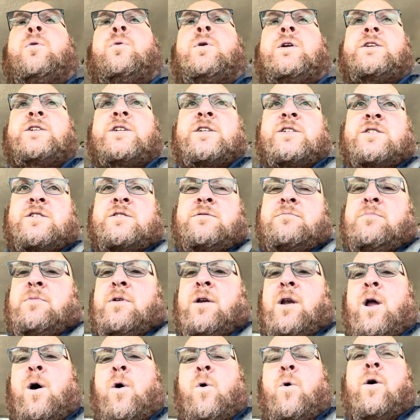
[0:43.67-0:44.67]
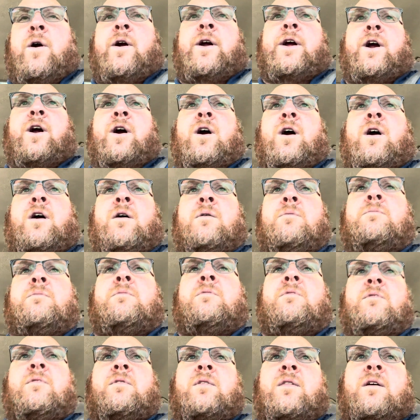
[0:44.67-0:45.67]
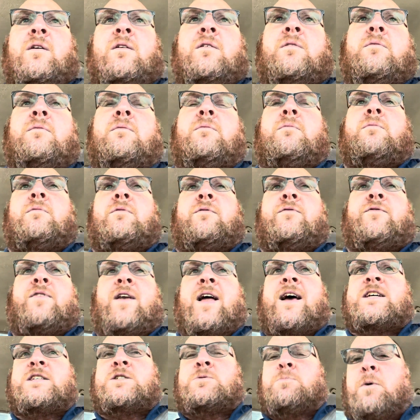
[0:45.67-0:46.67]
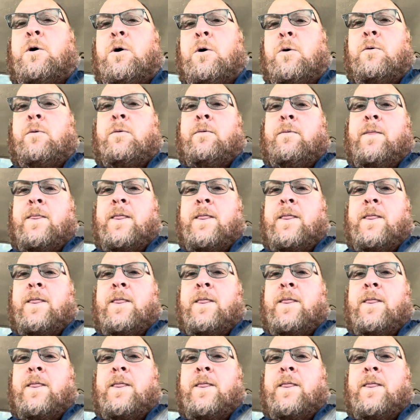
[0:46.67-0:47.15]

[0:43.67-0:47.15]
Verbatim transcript: would just lower your flexible